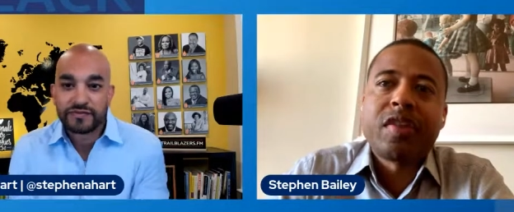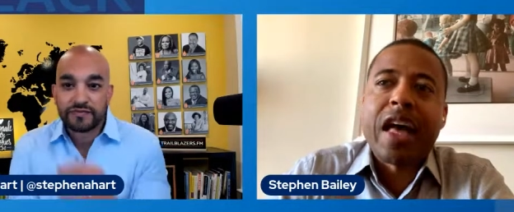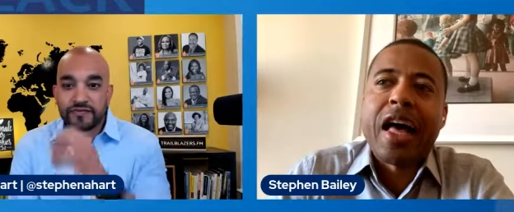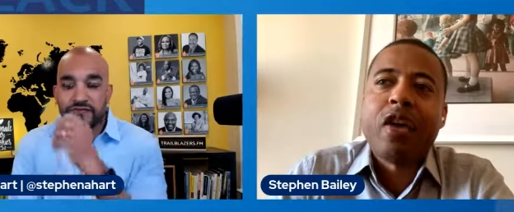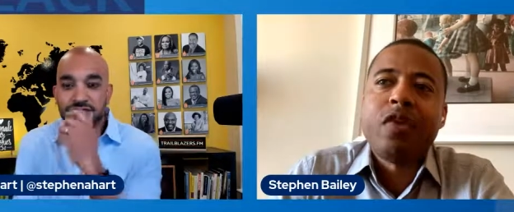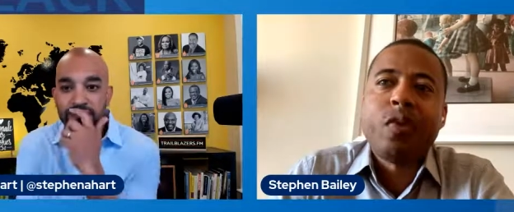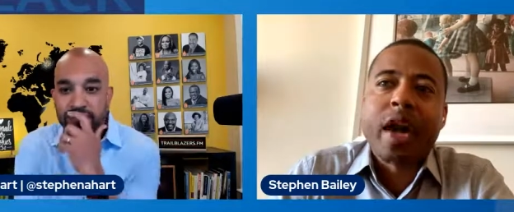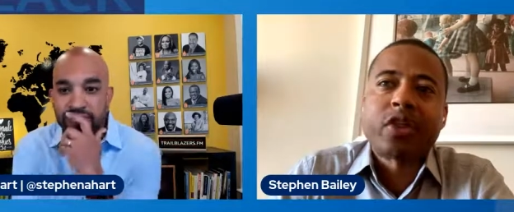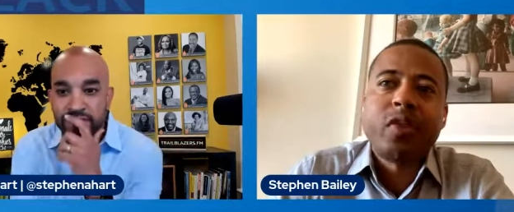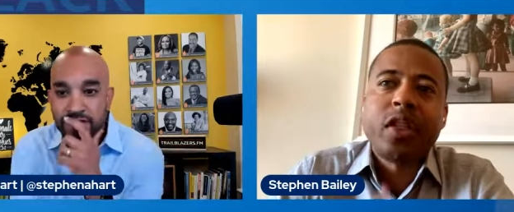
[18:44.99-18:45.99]
Speaker 1: is how you
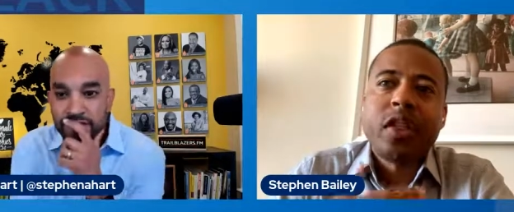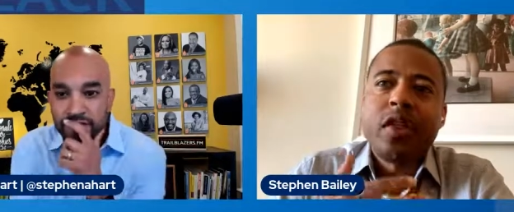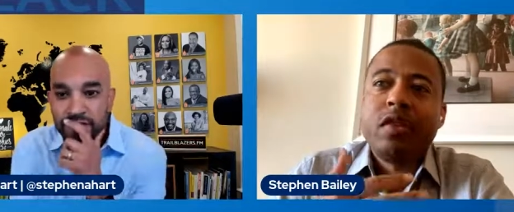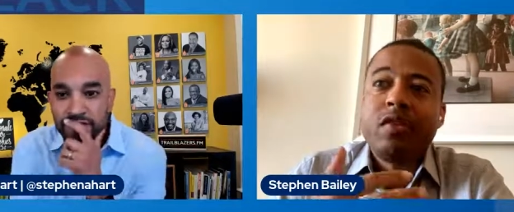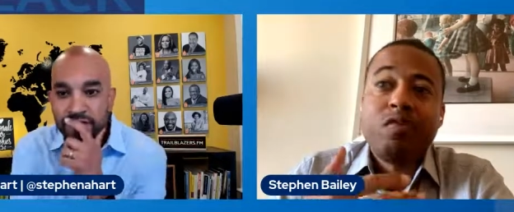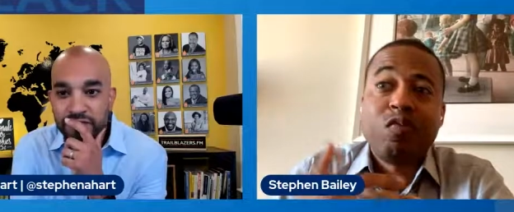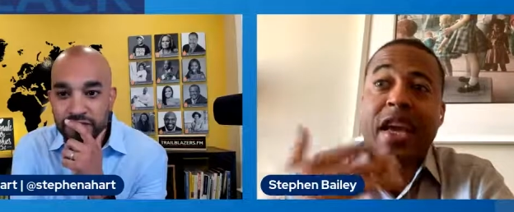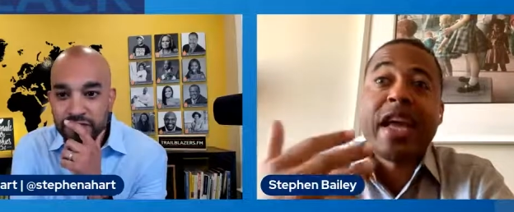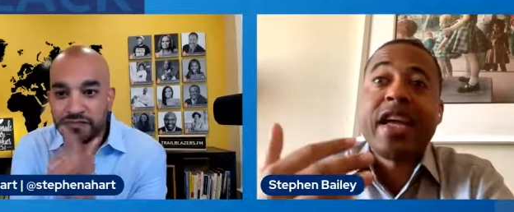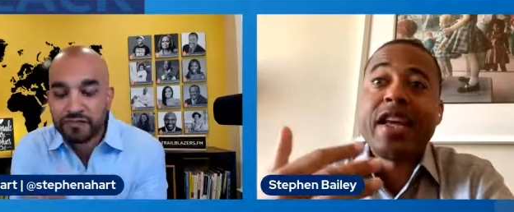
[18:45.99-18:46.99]
actually
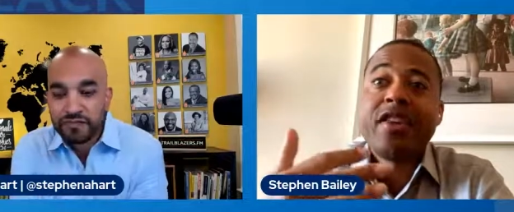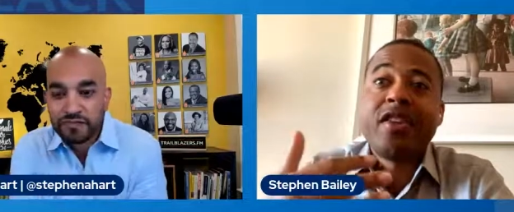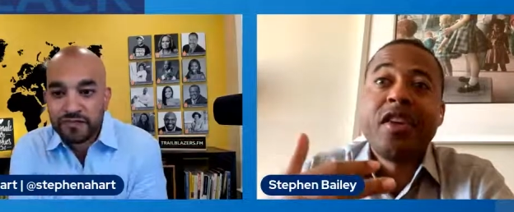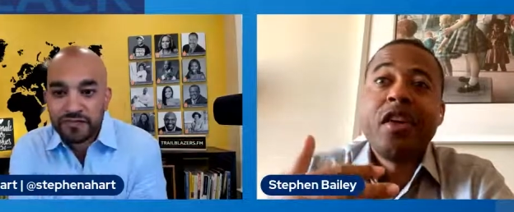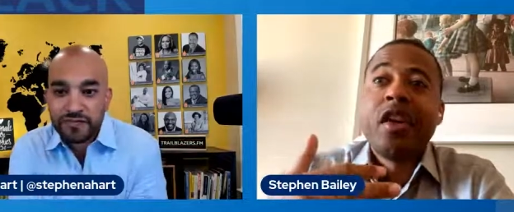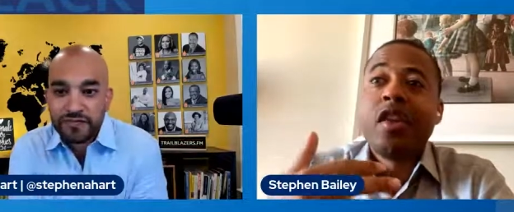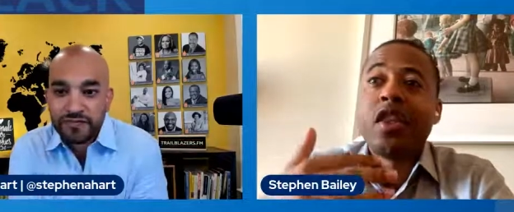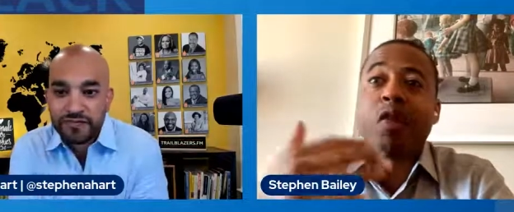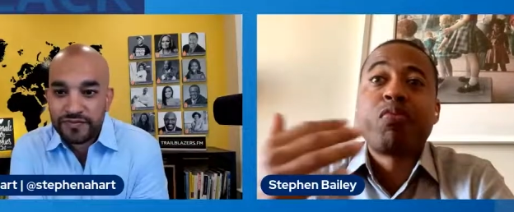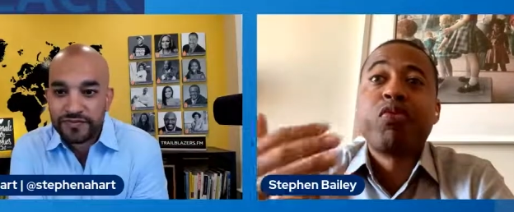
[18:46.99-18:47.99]
gain
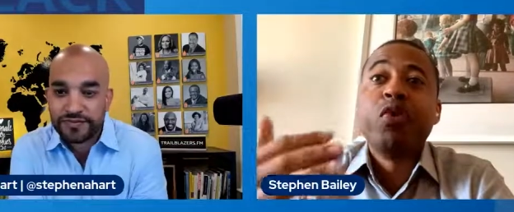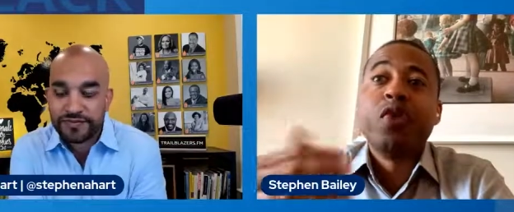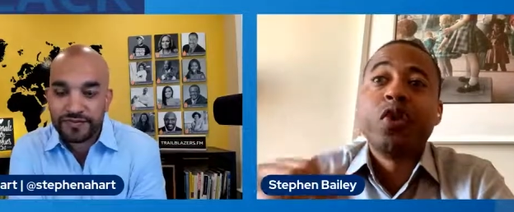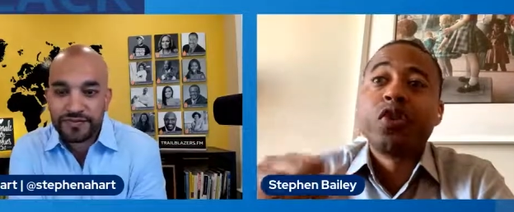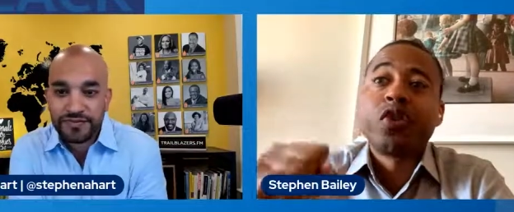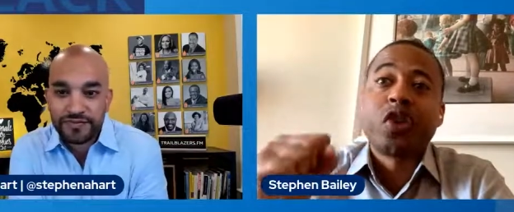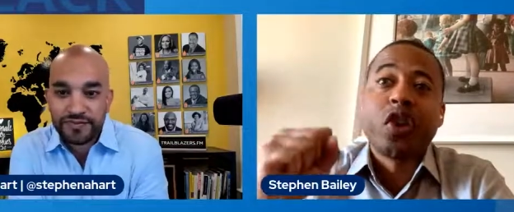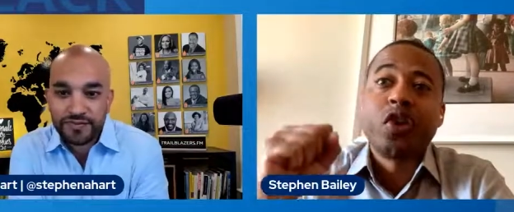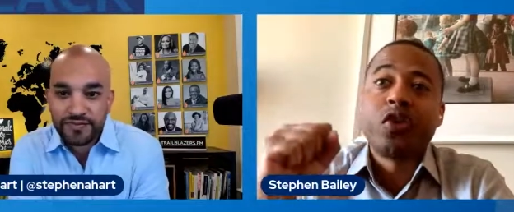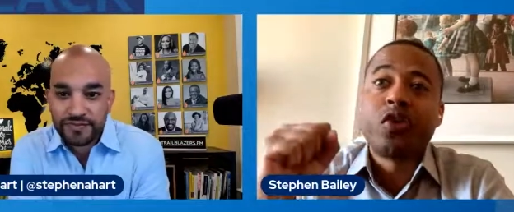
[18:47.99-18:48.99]
the approval to
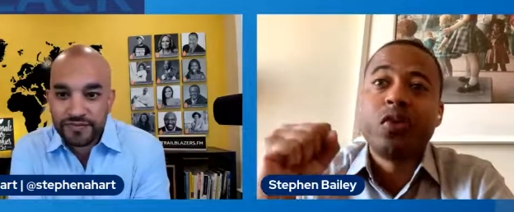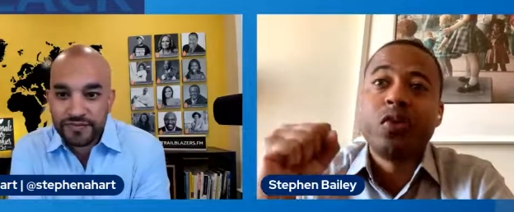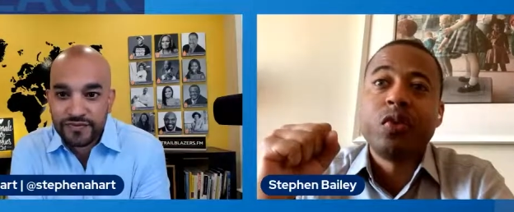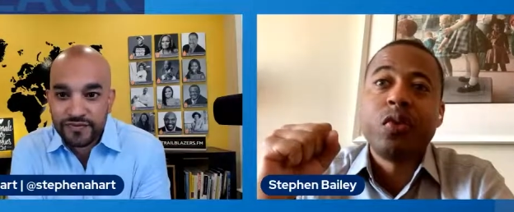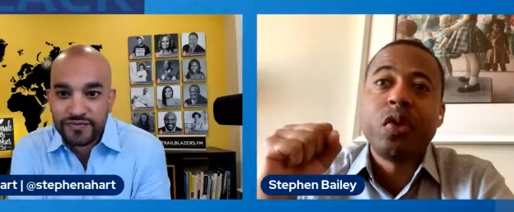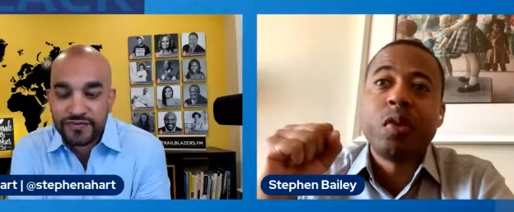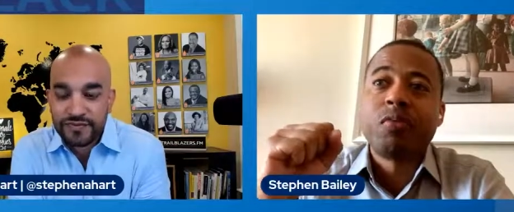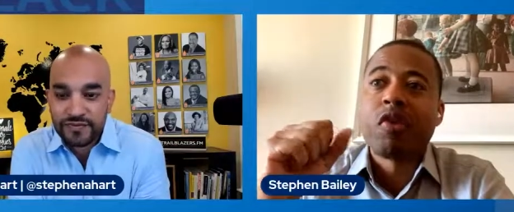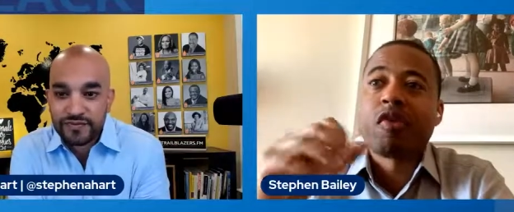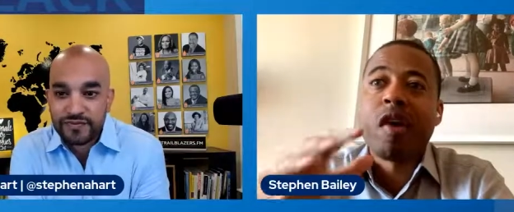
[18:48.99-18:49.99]
go to a
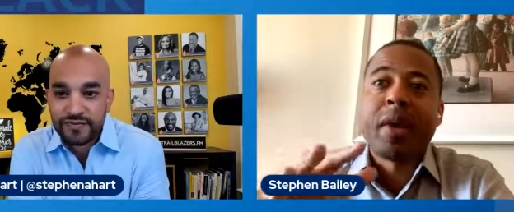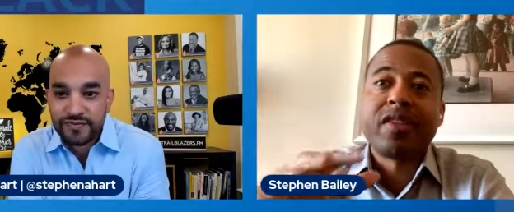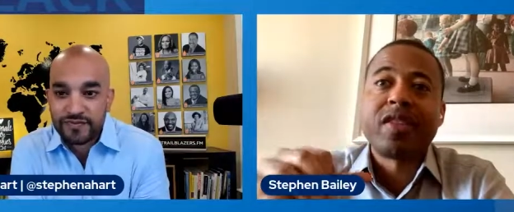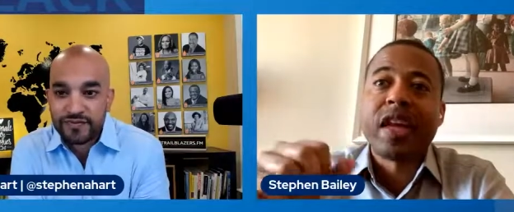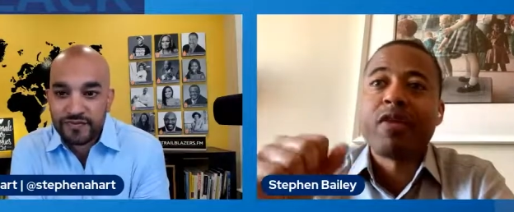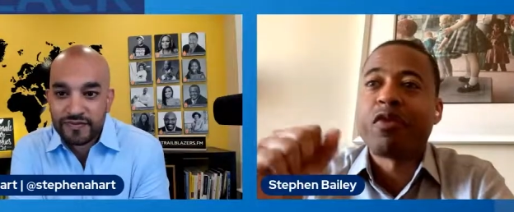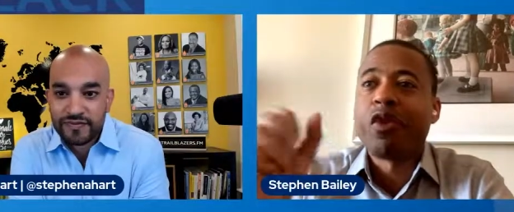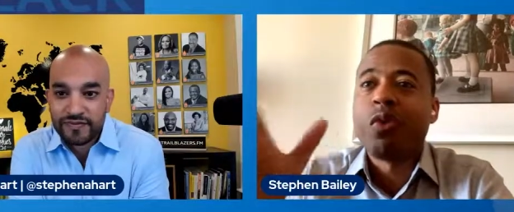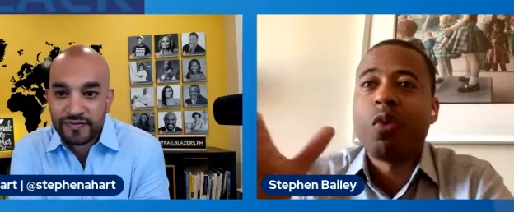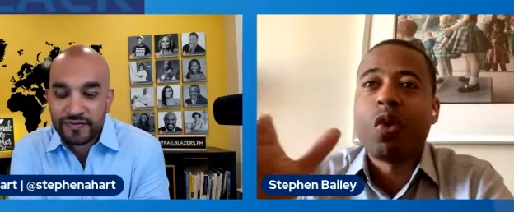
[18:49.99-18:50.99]
program at Stanford or
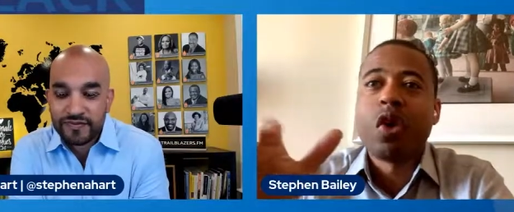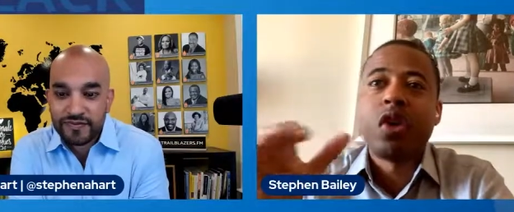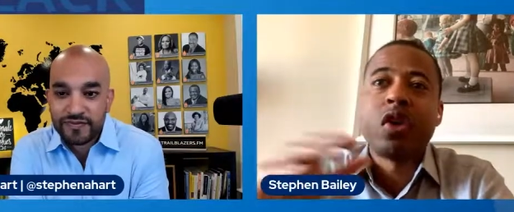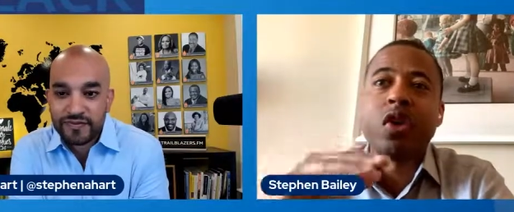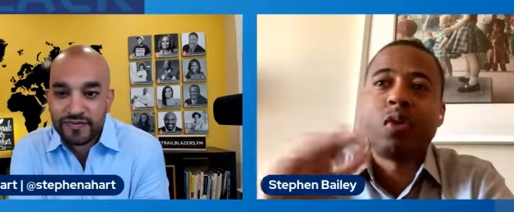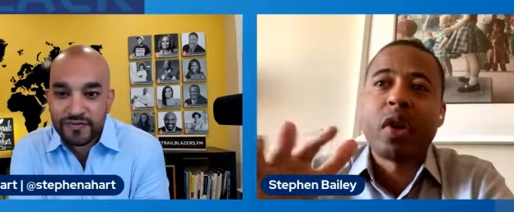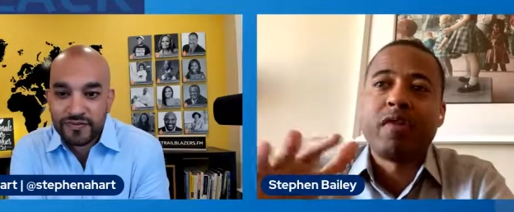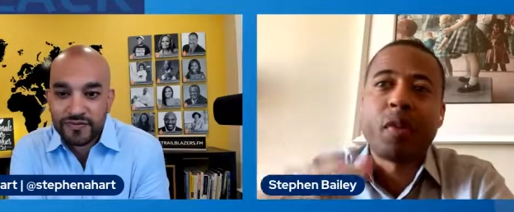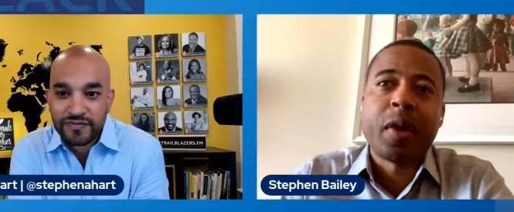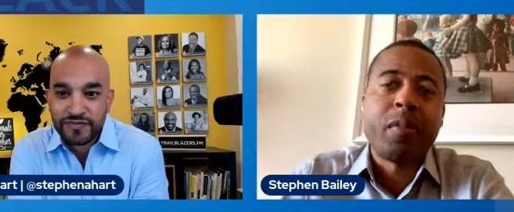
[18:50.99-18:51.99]
Wharton or whatever
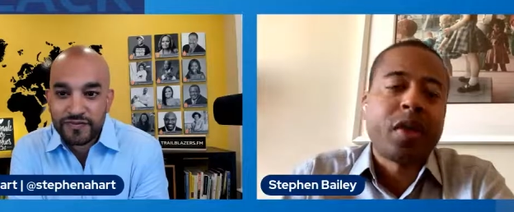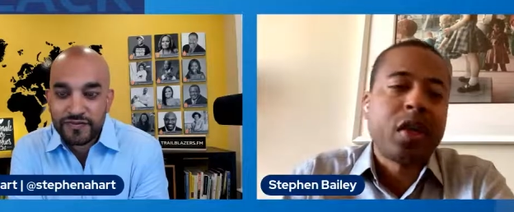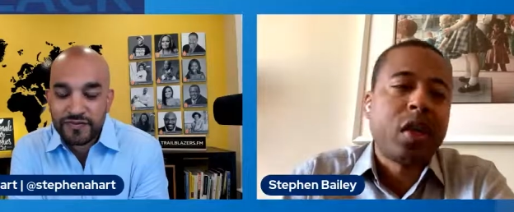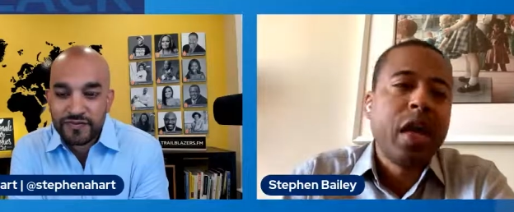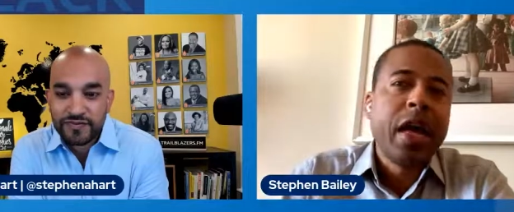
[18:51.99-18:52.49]
it might be.